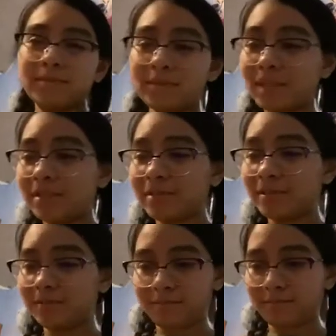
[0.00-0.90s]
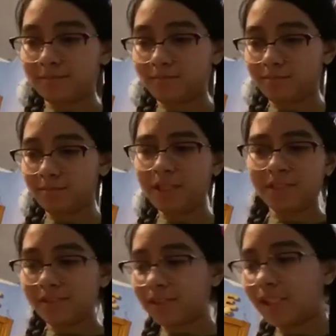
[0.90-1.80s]
I don't know,
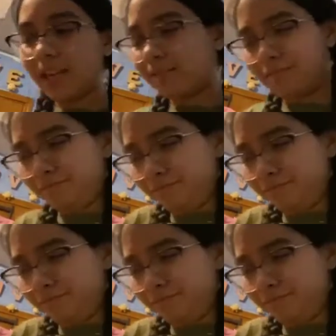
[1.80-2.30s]
researching. I don't know.